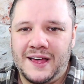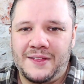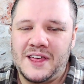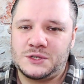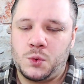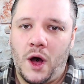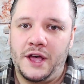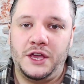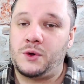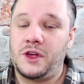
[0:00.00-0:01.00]
and that's why
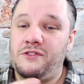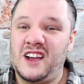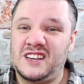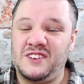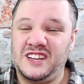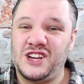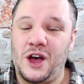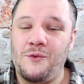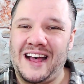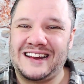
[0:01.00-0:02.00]
you can effectively
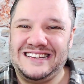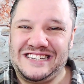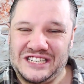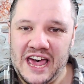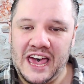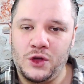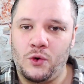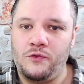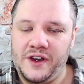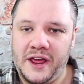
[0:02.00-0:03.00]
directly share
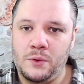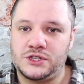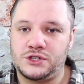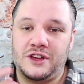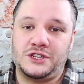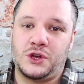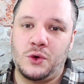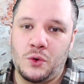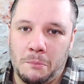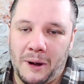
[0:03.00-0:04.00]
your videos straight to
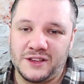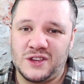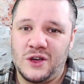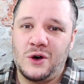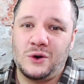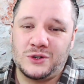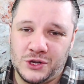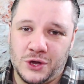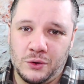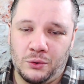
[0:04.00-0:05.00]
Google Plus or to
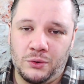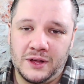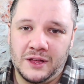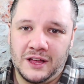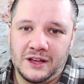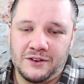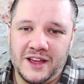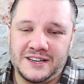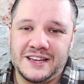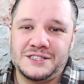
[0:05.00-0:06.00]
Google,
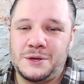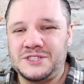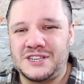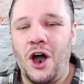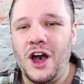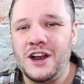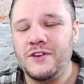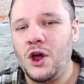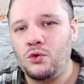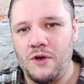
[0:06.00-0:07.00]
right? So it's kind of
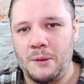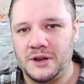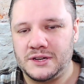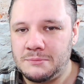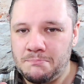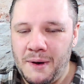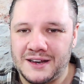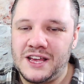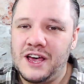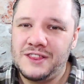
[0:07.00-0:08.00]
an old remnant.
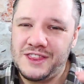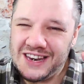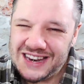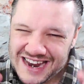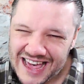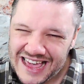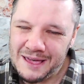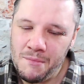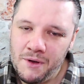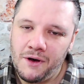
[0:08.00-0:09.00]
But the
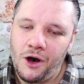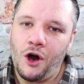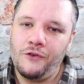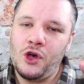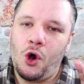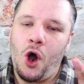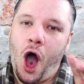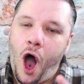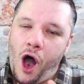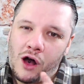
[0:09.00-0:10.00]
name of your